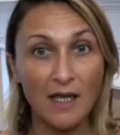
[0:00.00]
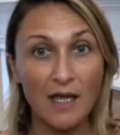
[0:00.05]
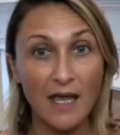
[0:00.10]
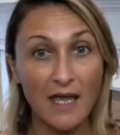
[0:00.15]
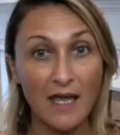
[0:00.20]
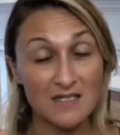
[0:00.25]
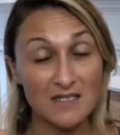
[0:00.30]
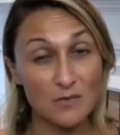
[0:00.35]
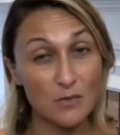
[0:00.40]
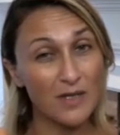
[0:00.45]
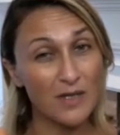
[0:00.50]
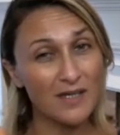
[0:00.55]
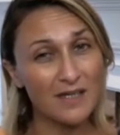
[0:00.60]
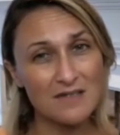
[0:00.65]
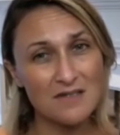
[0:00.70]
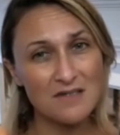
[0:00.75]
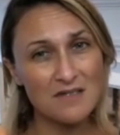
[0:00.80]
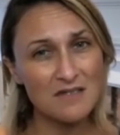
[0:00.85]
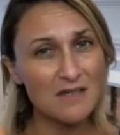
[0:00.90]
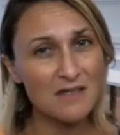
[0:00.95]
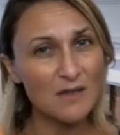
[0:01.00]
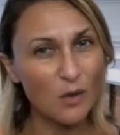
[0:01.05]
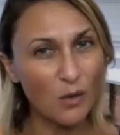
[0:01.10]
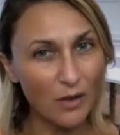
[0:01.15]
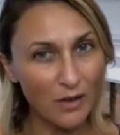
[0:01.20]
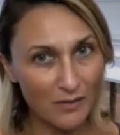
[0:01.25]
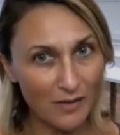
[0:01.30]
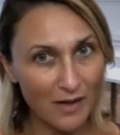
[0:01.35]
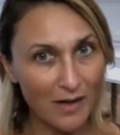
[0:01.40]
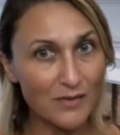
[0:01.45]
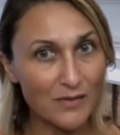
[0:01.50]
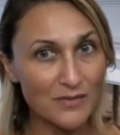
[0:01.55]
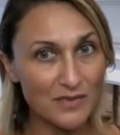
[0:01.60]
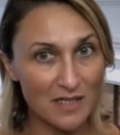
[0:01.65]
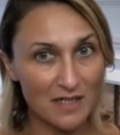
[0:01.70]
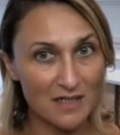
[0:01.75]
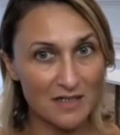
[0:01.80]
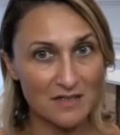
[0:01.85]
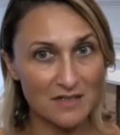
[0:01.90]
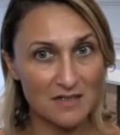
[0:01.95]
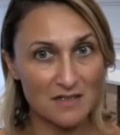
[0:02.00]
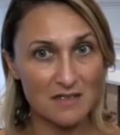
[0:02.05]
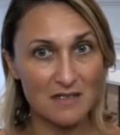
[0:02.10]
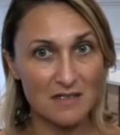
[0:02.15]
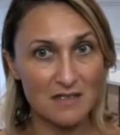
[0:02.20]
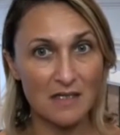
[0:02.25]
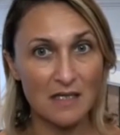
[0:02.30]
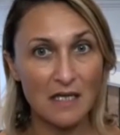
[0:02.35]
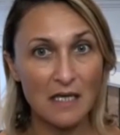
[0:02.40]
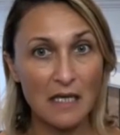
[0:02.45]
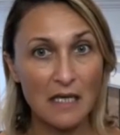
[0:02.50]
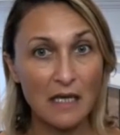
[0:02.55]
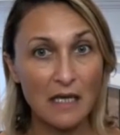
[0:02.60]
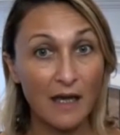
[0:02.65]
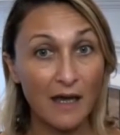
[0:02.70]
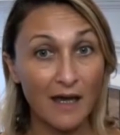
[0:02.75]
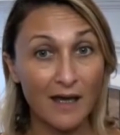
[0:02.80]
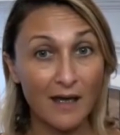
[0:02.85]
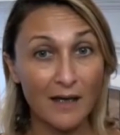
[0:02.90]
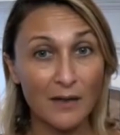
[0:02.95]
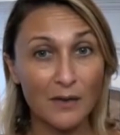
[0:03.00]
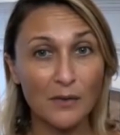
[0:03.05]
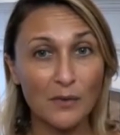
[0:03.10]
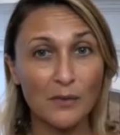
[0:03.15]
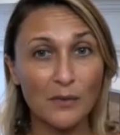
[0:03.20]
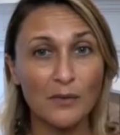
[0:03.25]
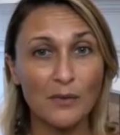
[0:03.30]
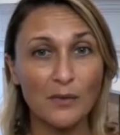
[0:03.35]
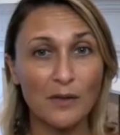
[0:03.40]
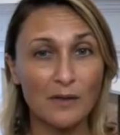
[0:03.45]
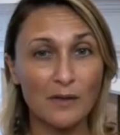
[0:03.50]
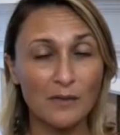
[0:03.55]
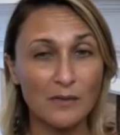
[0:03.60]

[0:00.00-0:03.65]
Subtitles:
as we can see all around us how